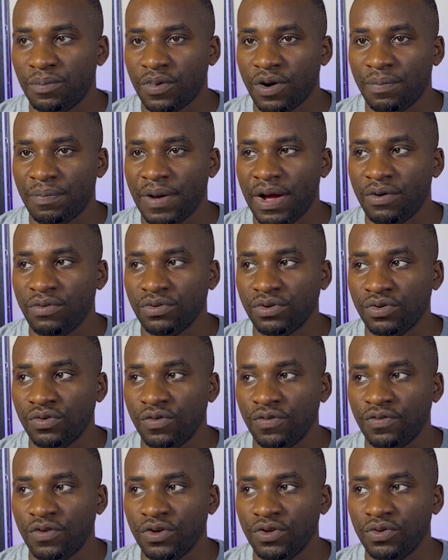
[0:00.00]
proper will do
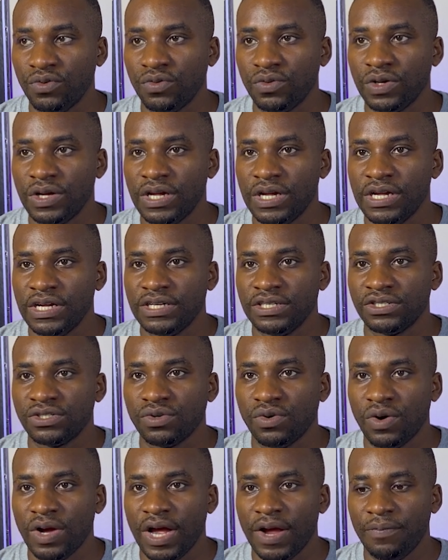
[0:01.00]
for you.
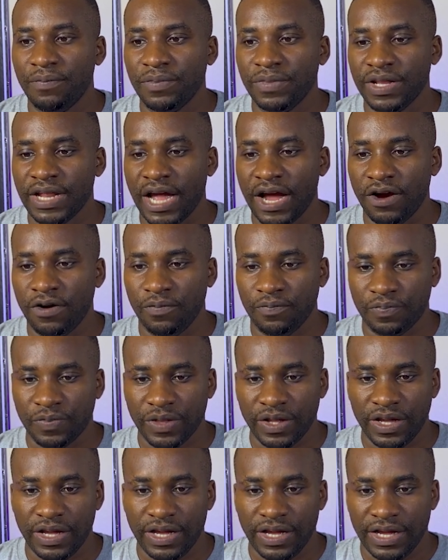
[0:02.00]
So now
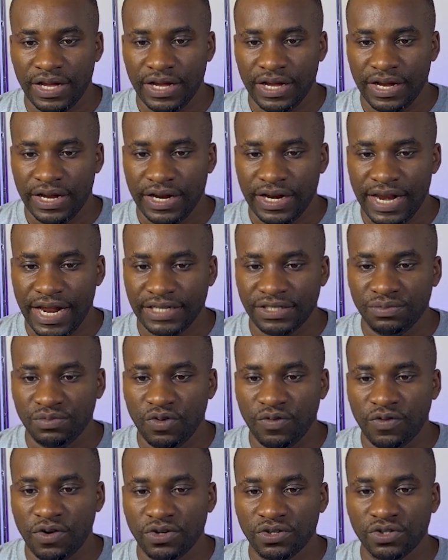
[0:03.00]
let's
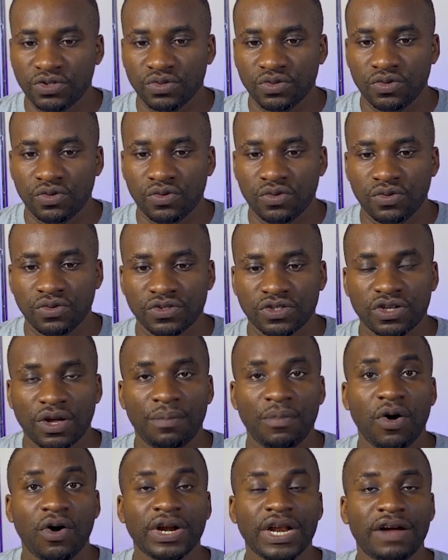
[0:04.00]
move on to
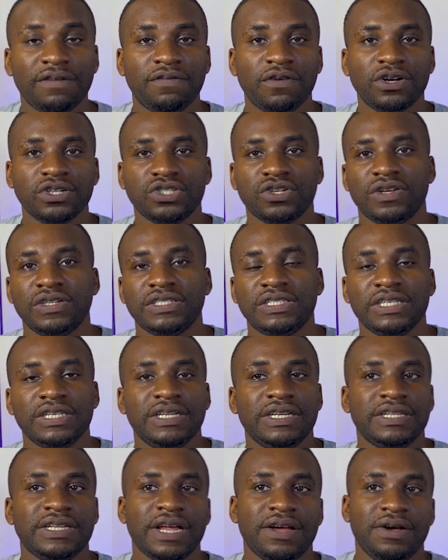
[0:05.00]
some other functions
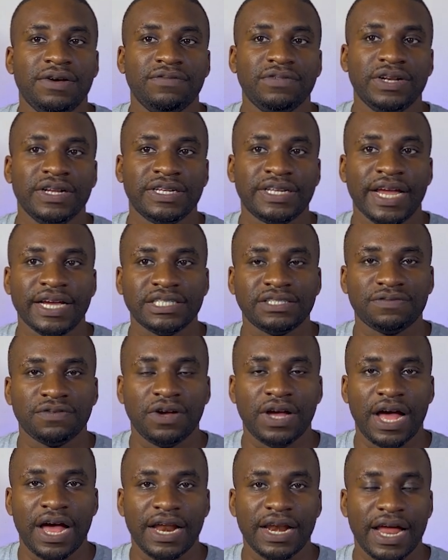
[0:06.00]
in the text,
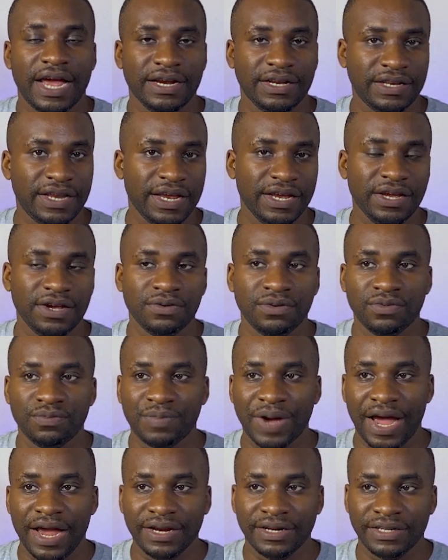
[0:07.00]
and I think
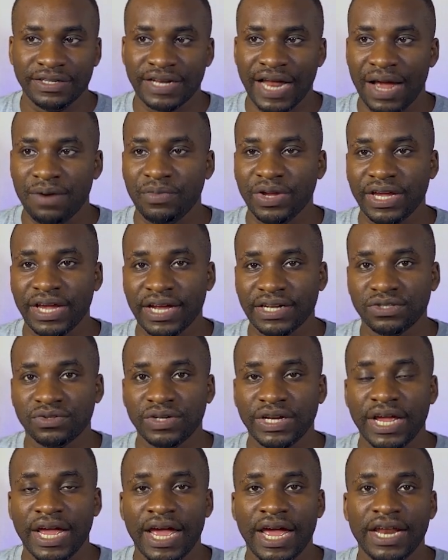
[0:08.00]
by the time we get to
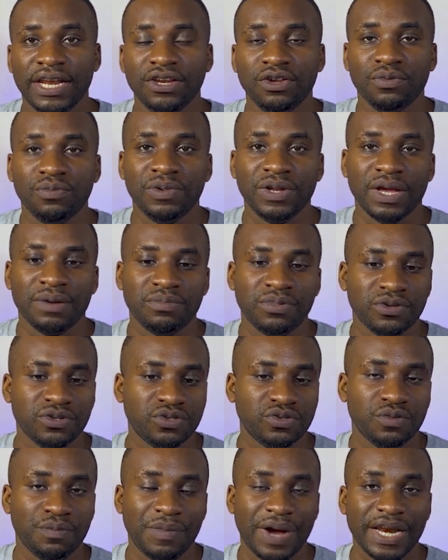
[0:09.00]
the end, you'll be able
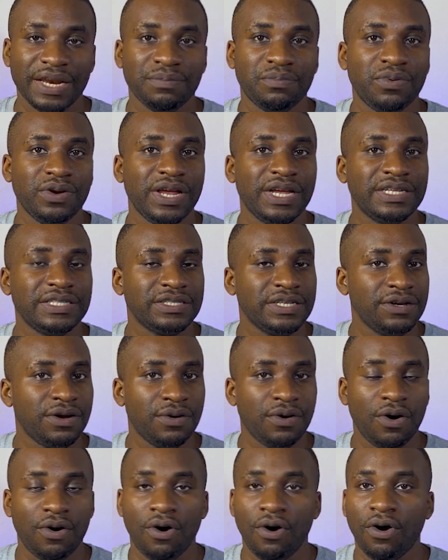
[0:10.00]
to manipulate
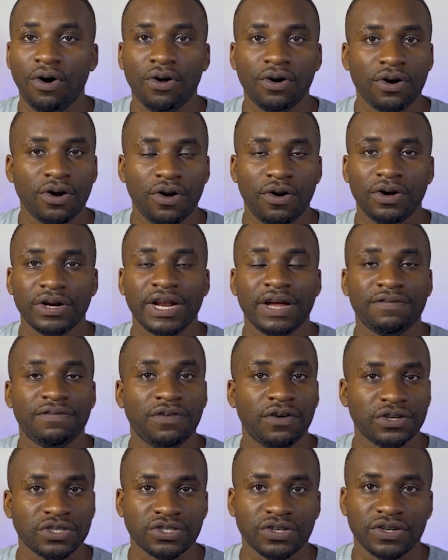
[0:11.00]
all other
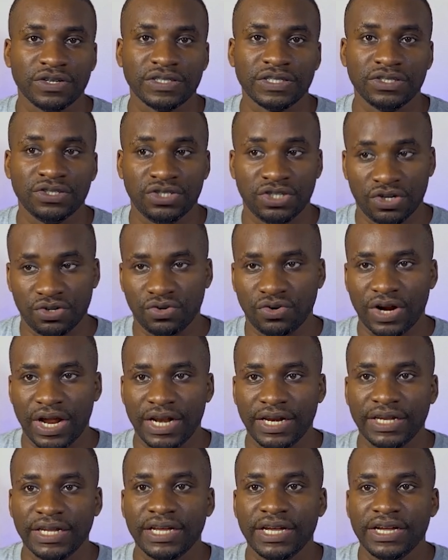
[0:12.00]
functions
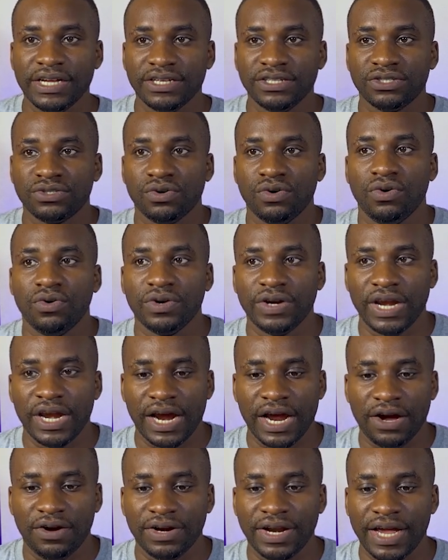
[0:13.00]
generally. So there
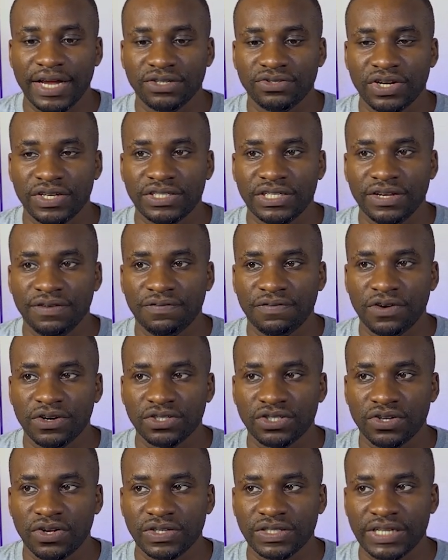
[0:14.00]
are other interesting
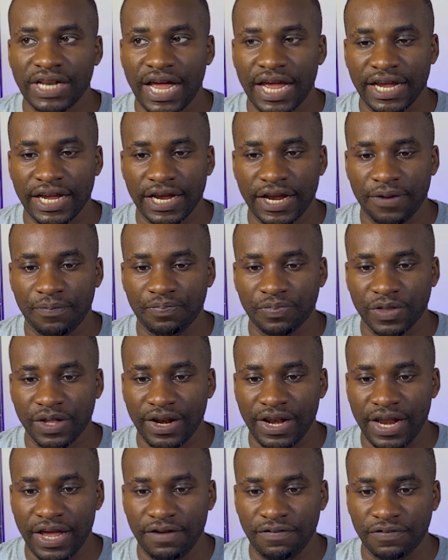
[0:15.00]
functions like the
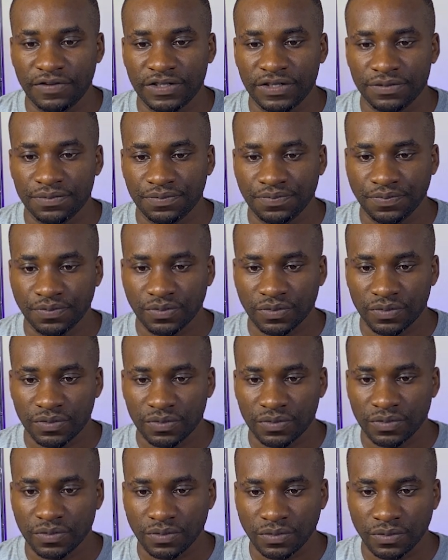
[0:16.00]
left.
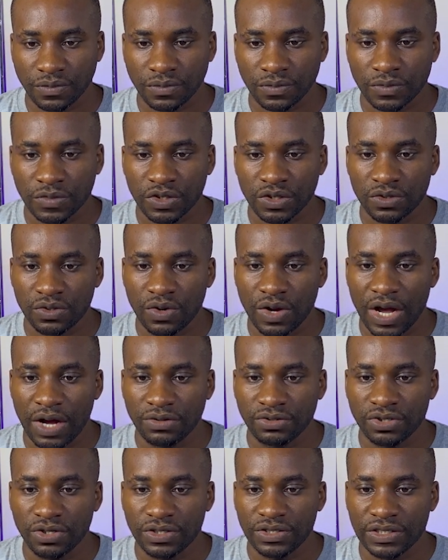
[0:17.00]
So
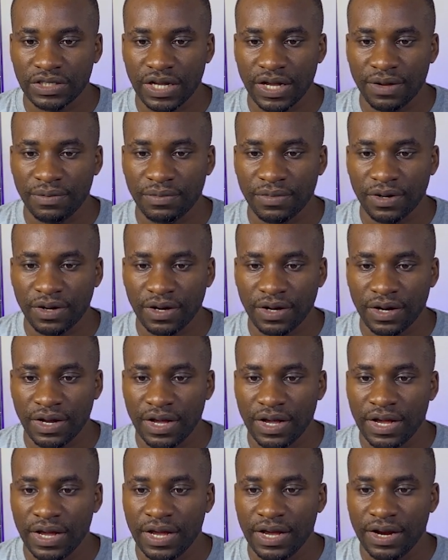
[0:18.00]
I'll just
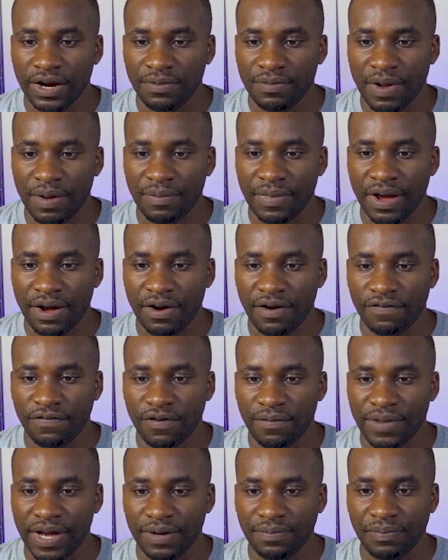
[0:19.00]
remember our
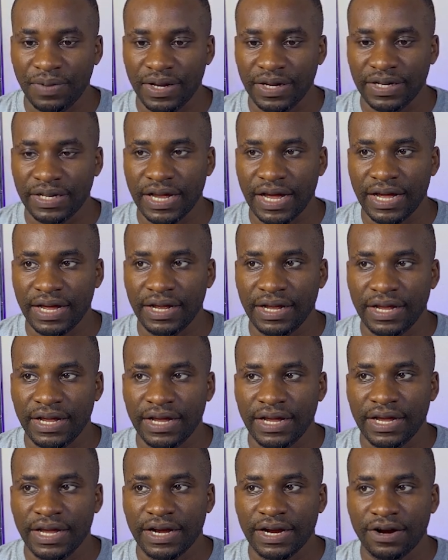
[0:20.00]
format painter,
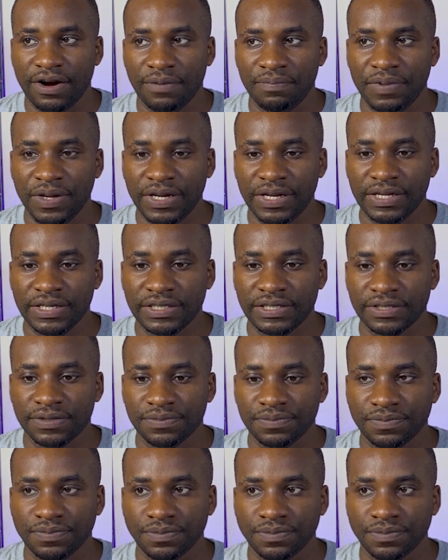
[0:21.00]
copy this,